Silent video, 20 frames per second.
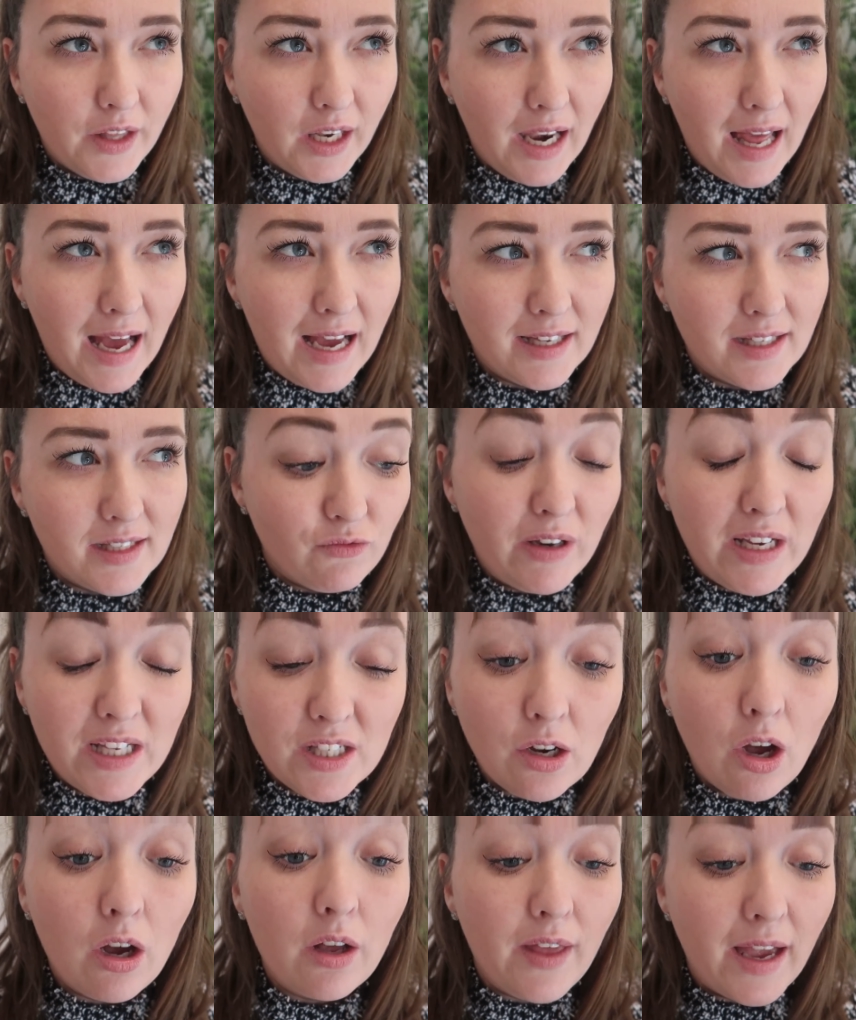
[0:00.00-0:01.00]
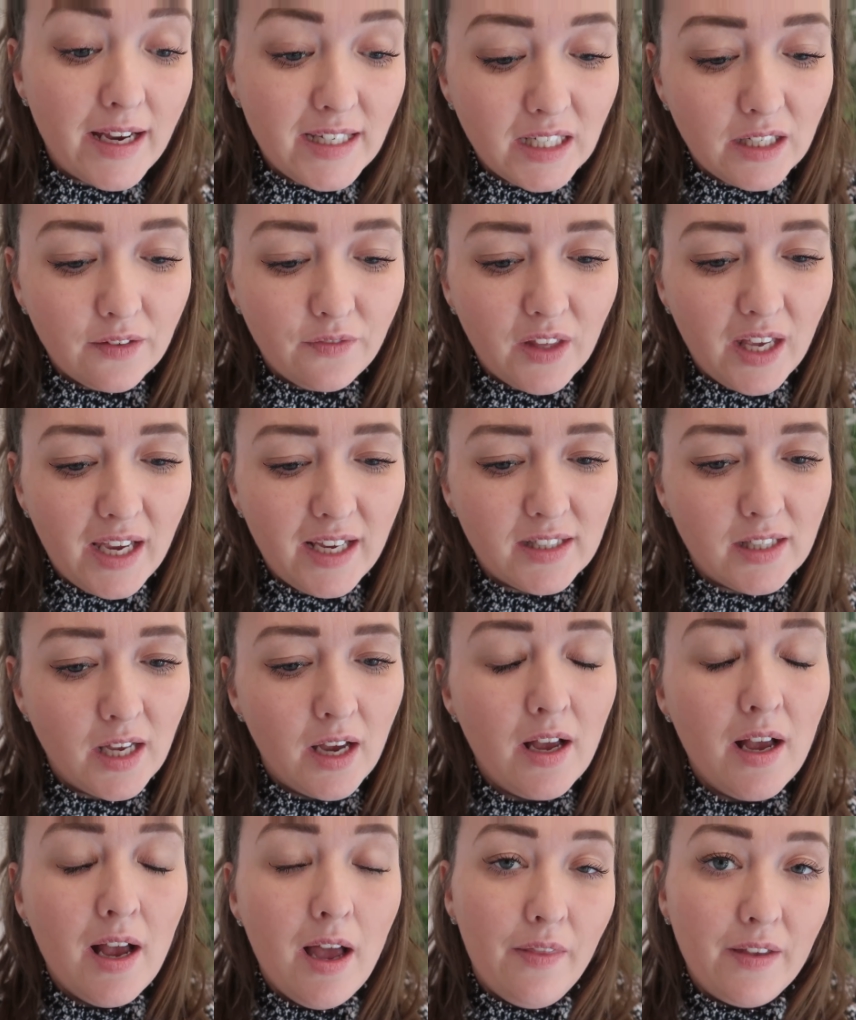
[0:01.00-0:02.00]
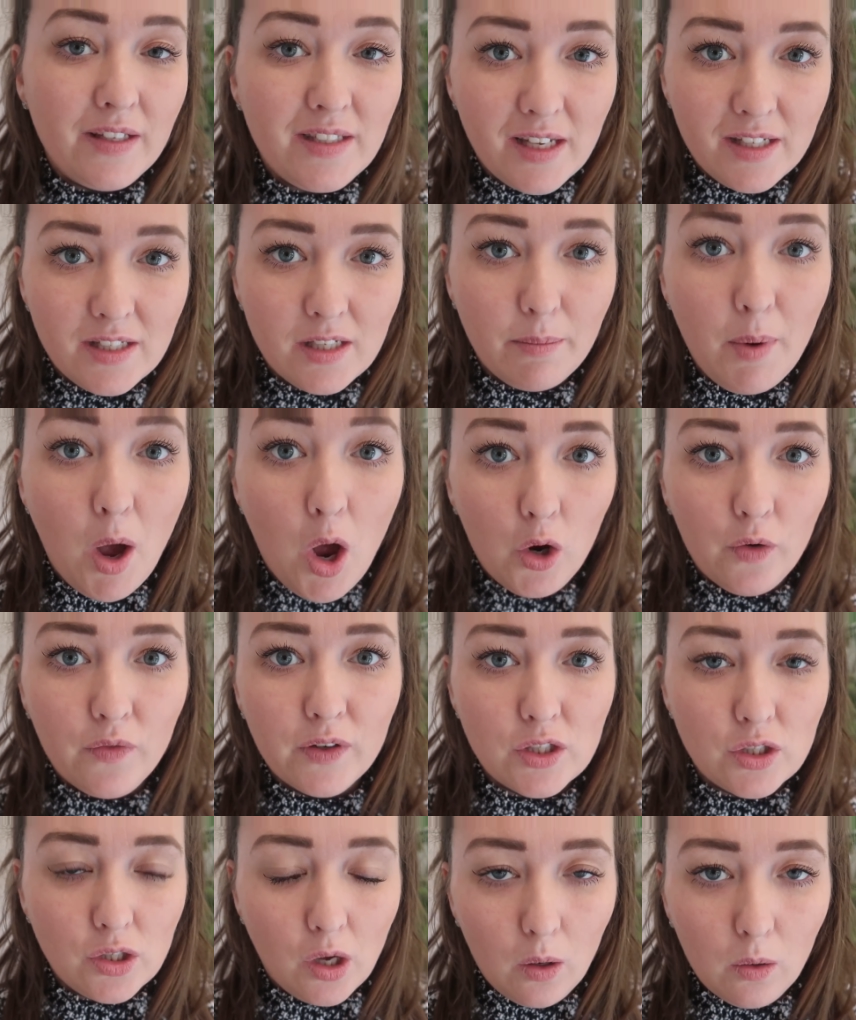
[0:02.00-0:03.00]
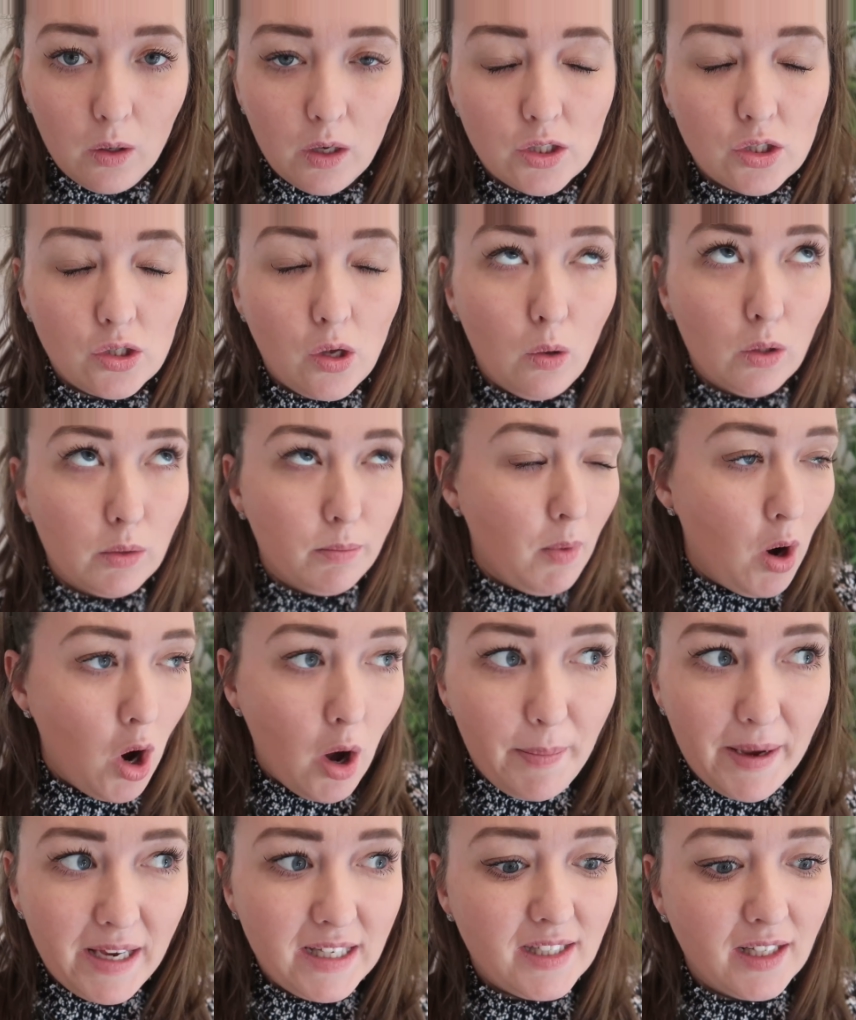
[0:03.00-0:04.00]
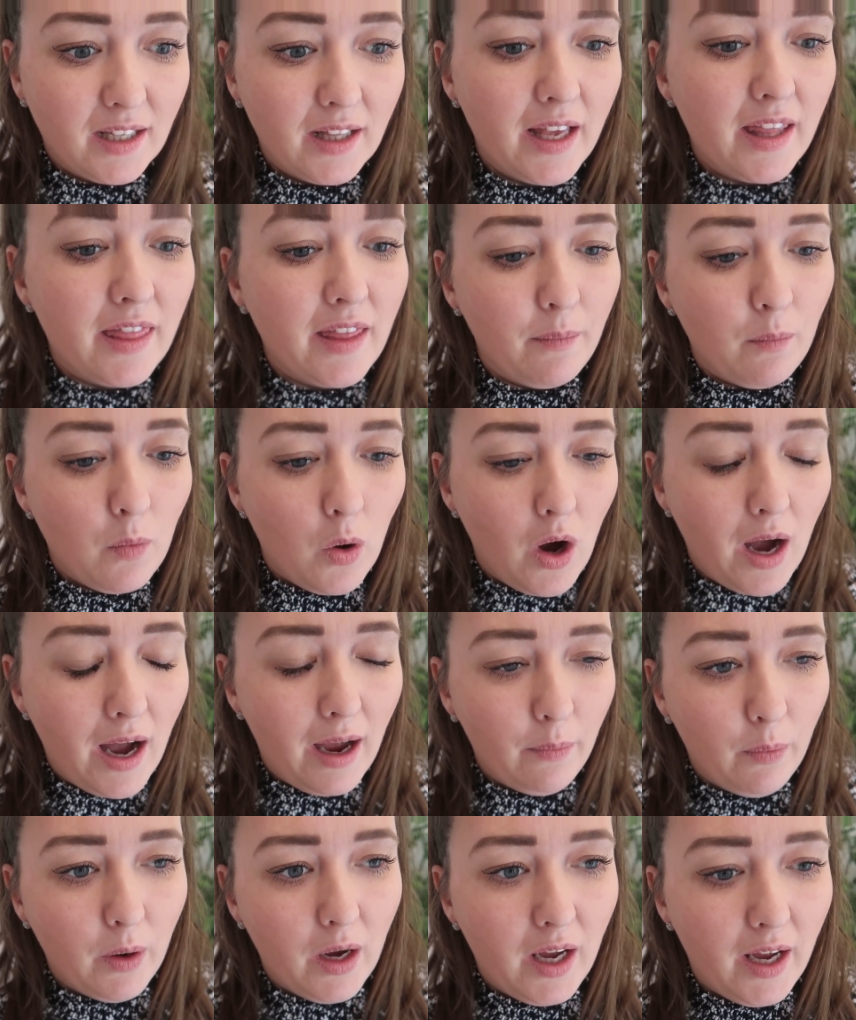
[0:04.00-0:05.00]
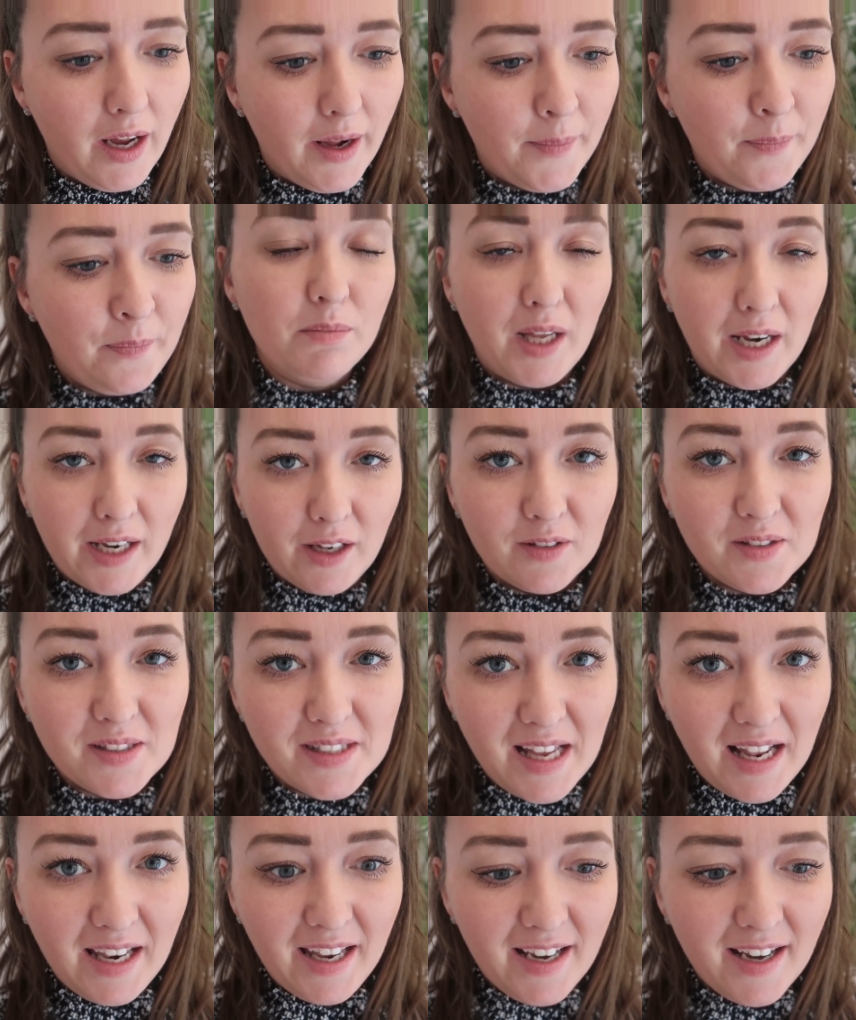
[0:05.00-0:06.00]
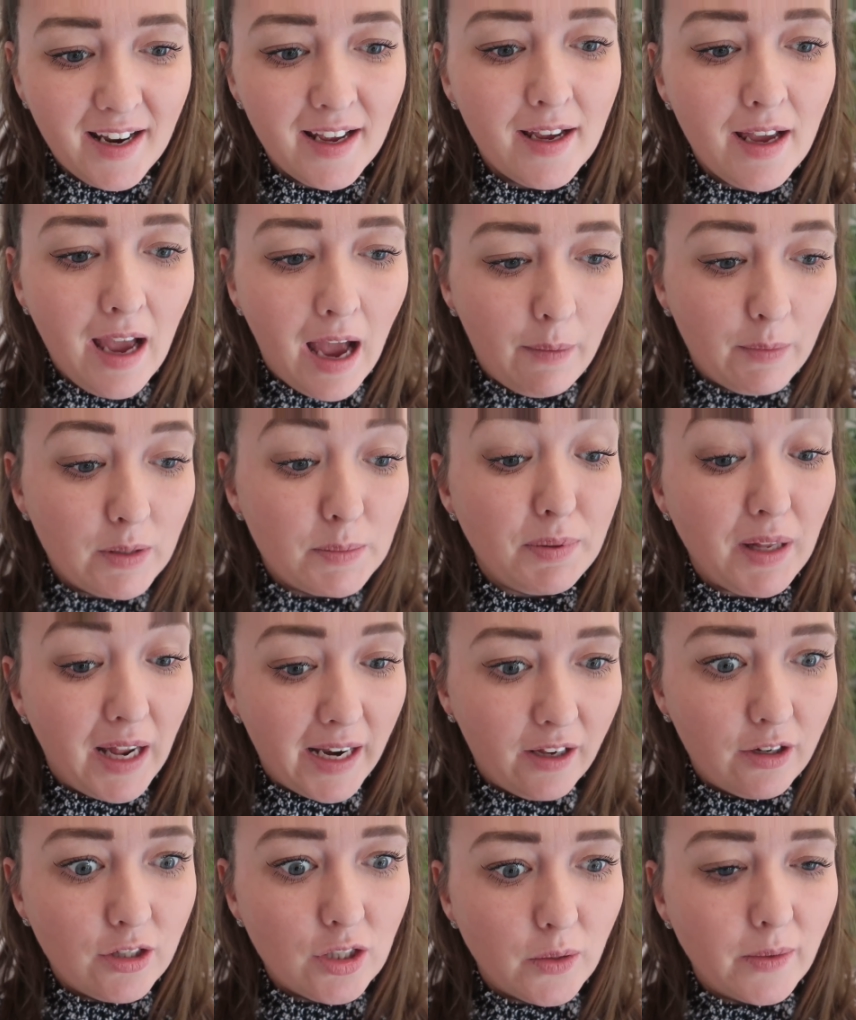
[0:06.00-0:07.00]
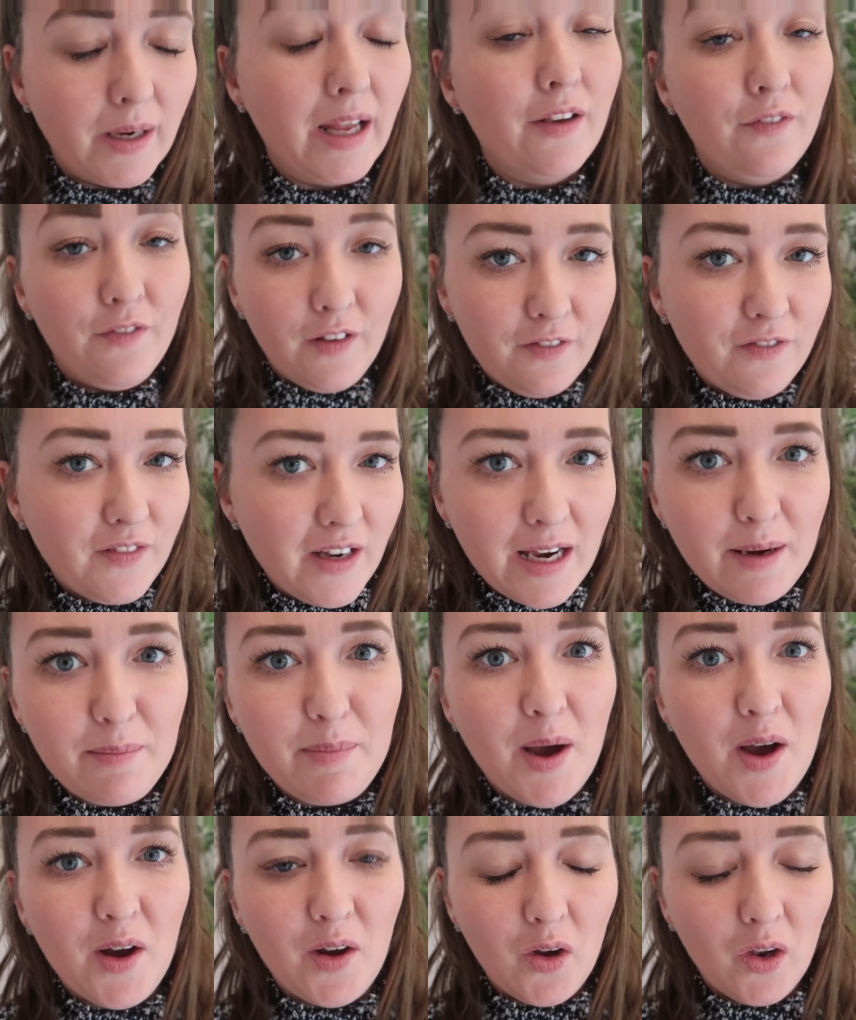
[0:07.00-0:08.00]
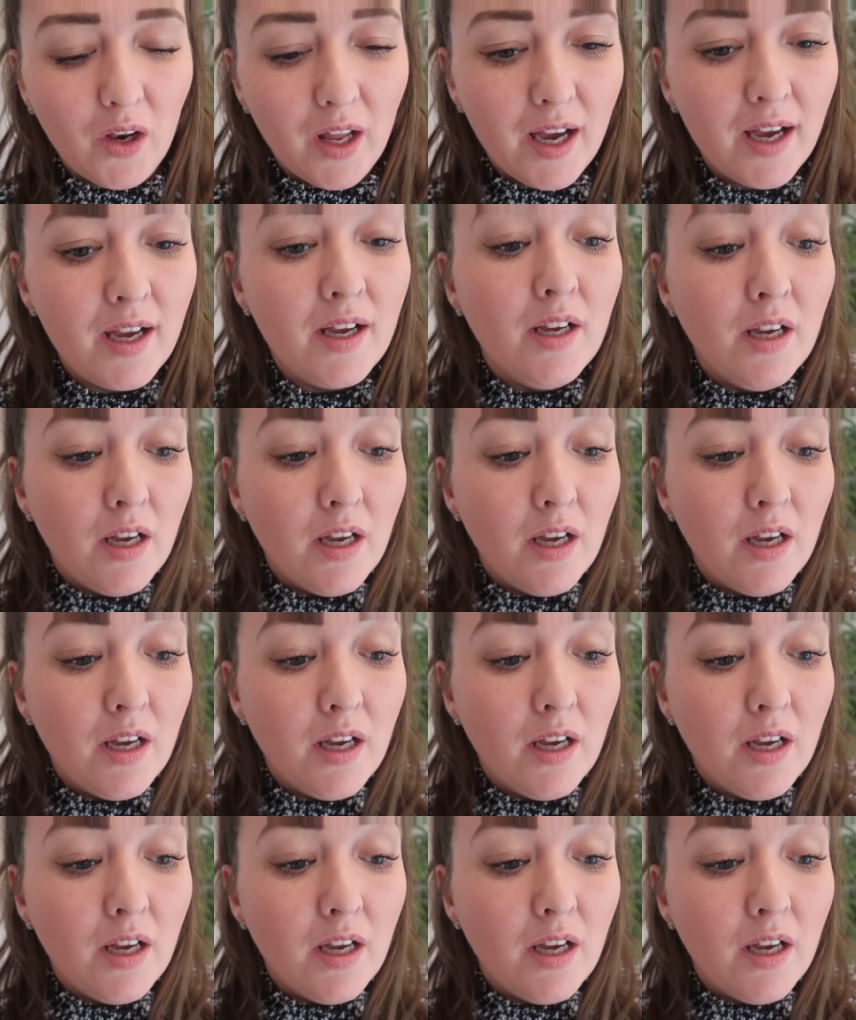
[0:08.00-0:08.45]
The last restock that I did of these, the system oversold sold more basically than what I were planning on selling. I was planning on doing like 15 per colour